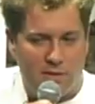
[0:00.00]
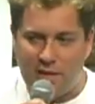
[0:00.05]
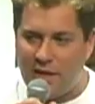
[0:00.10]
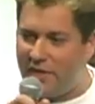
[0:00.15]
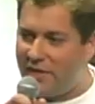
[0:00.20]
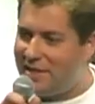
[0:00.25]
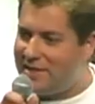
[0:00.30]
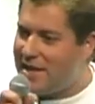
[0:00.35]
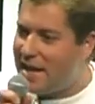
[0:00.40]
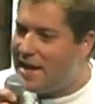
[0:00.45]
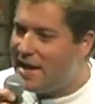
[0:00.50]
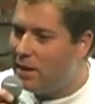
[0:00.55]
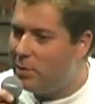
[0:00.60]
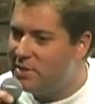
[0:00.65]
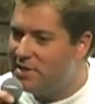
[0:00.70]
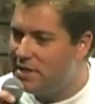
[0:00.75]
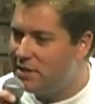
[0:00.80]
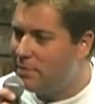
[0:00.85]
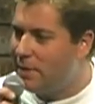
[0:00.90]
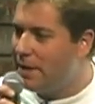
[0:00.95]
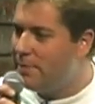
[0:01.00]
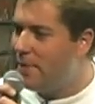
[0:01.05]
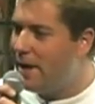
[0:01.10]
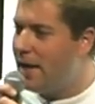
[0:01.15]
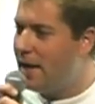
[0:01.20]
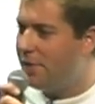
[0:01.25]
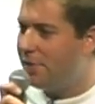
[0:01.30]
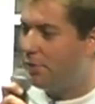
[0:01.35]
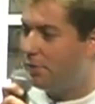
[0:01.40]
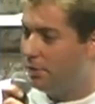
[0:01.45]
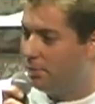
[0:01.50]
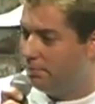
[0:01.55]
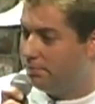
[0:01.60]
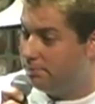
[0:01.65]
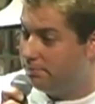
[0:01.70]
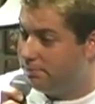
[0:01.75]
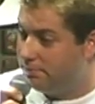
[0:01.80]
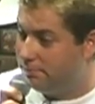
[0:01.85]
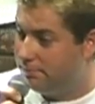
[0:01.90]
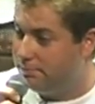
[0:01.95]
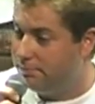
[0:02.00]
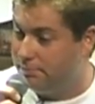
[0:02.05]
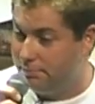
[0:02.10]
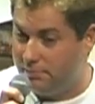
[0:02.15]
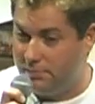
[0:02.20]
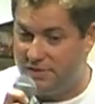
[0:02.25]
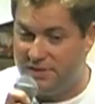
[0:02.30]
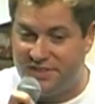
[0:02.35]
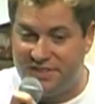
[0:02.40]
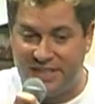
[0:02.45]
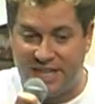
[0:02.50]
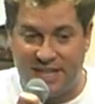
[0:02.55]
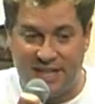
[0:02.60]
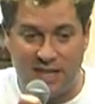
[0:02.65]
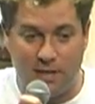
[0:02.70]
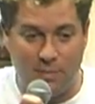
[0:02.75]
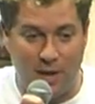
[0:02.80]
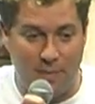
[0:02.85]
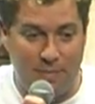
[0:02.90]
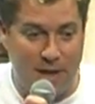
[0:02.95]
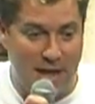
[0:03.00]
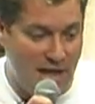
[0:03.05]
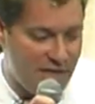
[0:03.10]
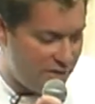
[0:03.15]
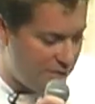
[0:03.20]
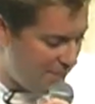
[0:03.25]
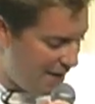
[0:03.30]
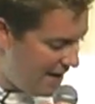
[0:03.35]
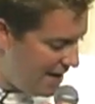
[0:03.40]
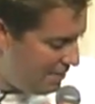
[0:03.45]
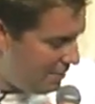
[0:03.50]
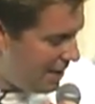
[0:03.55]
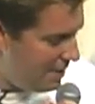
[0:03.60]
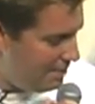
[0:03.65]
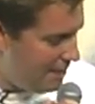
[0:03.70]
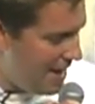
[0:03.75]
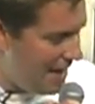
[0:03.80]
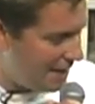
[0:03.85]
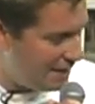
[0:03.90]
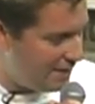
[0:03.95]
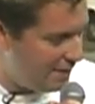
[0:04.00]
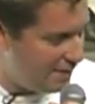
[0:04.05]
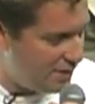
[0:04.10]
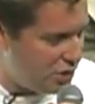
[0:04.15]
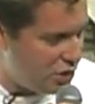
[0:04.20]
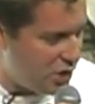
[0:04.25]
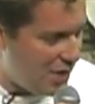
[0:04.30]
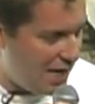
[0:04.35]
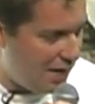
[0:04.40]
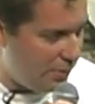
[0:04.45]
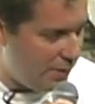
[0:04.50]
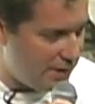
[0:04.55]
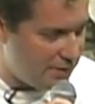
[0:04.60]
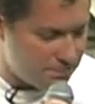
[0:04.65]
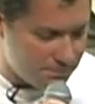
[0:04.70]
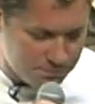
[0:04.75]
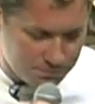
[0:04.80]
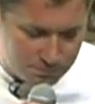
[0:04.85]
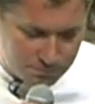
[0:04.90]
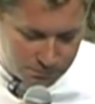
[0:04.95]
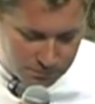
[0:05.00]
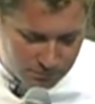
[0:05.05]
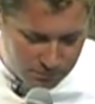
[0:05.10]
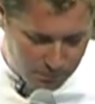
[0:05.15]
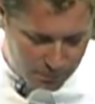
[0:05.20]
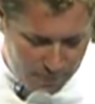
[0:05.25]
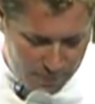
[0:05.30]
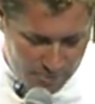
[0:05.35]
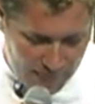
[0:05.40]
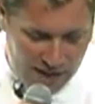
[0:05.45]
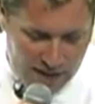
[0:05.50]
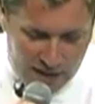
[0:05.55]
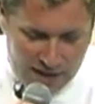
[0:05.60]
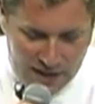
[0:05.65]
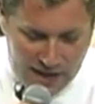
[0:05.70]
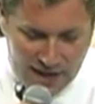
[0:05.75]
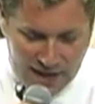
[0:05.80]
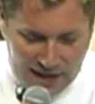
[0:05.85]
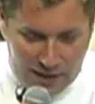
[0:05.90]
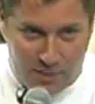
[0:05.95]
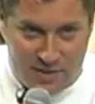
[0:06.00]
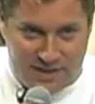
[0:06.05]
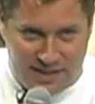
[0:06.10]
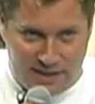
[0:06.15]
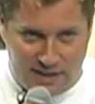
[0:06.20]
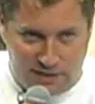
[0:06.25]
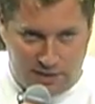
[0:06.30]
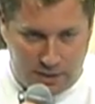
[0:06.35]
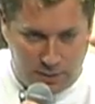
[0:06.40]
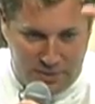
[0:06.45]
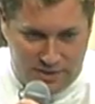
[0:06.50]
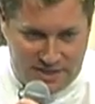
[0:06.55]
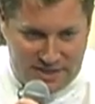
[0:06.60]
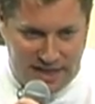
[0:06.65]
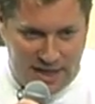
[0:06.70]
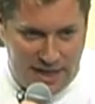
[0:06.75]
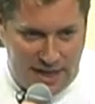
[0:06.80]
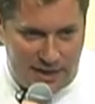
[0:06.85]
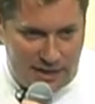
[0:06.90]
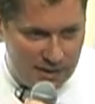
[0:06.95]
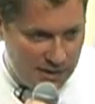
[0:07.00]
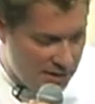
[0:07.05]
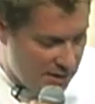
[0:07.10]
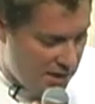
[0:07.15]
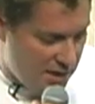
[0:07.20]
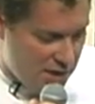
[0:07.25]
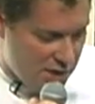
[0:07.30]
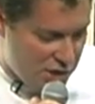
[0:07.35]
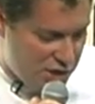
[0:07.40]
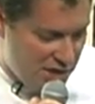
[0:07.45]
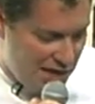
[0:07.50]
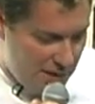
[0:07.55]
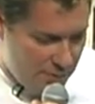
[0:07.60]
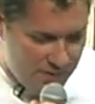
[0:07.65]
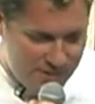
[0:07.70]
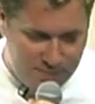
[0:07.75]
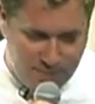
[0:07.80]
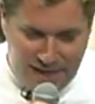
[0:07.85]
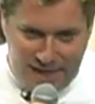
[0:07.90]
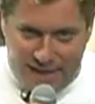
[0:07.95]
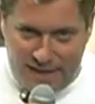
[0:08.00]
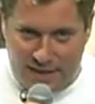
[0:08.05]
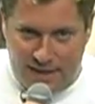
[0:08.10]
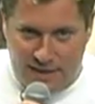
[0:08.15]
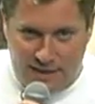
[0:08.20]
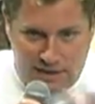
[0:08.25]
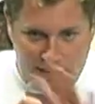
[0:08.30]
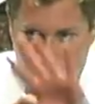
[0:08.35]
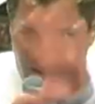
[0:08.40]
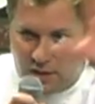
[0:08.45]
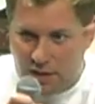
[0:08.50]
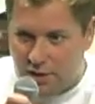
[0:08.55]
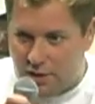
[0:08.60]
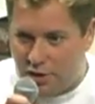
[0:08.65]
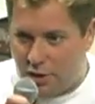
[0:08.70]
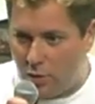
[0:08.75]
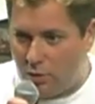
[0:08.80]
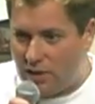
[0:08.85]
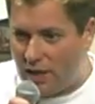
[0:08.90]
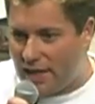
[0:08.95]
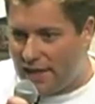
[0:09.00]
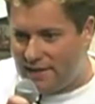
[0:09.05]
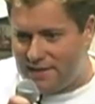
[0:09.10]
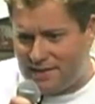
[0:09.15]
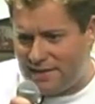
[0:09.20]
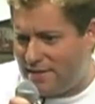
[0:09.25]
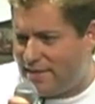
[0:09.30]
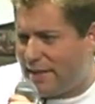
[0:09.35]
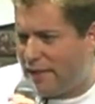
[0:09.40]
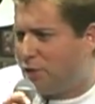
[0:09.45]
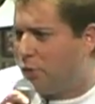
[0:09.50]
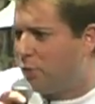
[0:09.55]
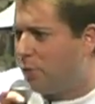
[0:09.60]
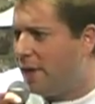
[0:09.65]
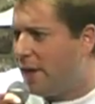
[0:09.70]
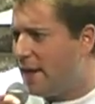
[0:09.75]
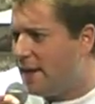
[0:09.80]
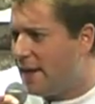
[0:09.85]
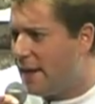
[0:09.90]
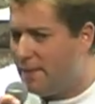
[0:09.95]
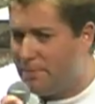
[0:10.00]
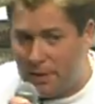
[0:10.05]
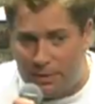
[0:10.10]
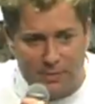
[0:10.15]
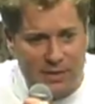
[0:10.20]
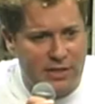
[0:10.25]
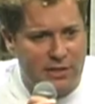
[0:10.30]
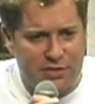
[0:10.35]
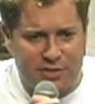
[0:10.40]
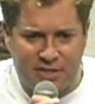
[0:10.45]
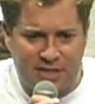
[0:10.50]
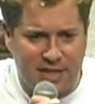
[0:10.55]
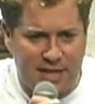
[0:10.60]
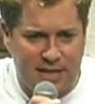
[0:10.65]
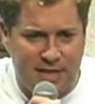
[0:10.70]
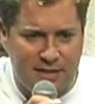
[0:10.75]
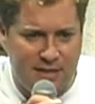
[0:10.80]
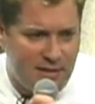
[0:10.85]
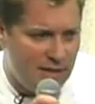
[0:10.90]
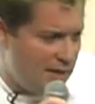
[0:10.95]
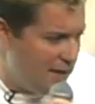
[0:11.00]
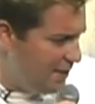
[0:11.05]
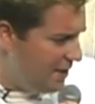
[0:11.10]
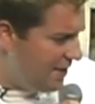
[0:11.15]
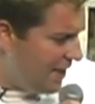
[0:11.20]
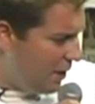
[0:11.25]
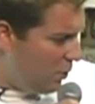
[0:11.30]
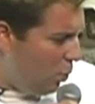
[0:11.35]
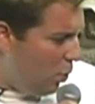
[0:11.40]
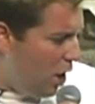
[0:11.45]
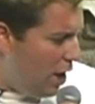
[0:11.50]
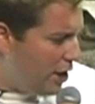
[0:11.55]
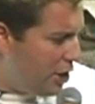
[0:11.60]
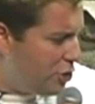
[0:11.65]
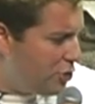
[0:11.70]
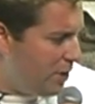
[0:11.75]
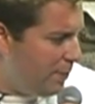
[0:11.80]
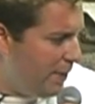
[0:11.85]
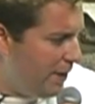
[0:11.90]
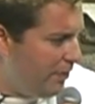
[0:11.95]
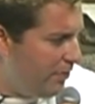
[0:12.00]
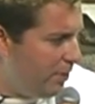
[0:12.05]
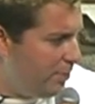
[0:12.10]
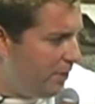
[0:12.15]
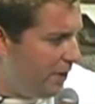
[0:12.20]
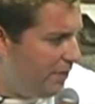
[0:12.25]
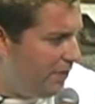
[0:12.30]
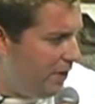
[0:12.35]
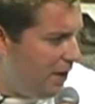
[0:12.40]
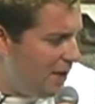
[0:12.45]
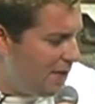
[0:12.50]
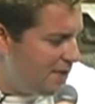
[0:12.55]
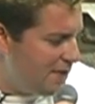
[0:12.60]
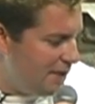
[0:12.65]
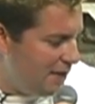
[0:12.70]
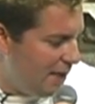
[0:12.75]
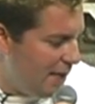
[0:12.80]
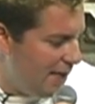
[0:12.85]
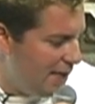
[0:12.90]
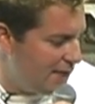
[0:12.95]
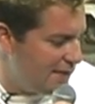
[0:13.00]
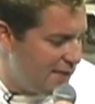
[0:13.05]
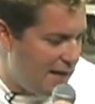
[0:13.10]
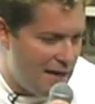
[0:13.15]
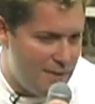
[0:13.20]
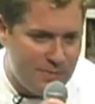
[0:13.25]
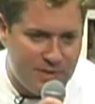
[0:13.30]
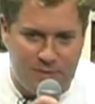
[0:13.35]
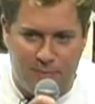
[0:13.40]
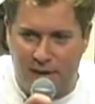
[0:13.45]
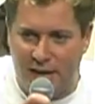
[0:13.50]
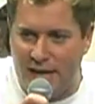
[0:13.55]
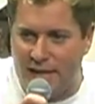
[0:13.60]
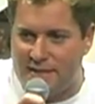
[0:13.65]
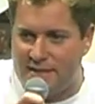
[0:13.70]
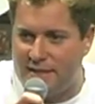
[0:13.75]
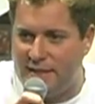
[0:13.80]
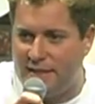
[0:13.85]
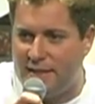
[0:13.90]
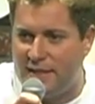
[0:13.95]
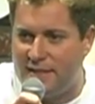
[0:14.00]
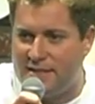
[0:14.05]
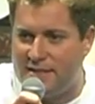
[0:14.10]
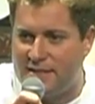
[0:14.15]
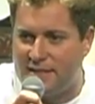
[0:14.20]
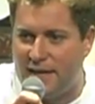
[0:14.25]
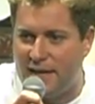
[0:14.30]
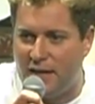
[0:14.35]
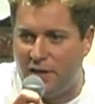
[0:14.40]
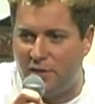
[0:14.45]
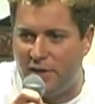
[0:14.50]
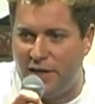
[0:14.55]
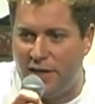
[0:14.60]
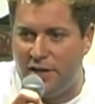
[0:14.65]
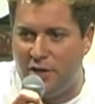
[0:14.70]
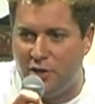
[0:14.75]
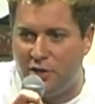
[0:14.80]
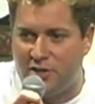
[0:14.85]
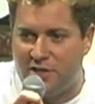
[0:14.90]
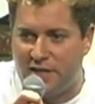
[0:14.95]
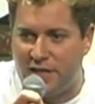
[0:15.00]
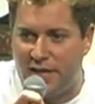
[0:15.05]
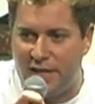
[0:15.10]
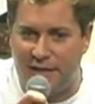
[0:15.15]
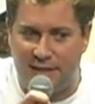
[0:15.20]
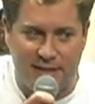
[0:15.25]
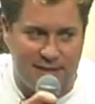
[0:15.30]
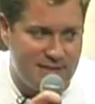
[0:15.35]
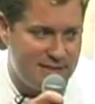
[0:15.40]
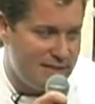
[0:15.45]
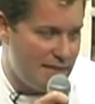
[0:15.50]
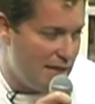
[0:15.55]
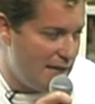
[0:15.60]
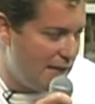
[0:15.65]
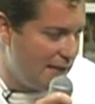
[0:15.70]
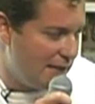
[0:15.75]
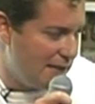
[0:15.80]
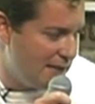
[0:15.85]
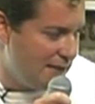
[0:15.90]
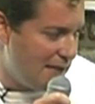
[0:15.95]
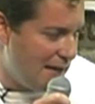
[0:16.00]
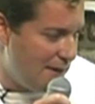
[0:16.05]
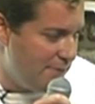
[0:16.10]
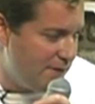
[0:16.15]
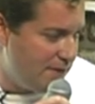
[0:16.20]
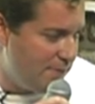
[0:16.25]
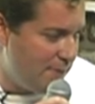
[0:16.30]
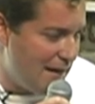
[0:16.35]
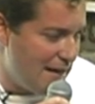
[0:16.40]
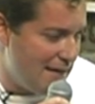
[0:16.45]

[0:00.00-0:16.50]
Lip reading: The other day, I was in my bathroom. Standing in my bathroom, I had my back to the shower. I was here, it was dark. Shower's back here. No lights, it's like 3 a.m. I'm a little scared. There's like water dripping from the faucet, like time is passing, it's scary, you're scared, it's dark, time is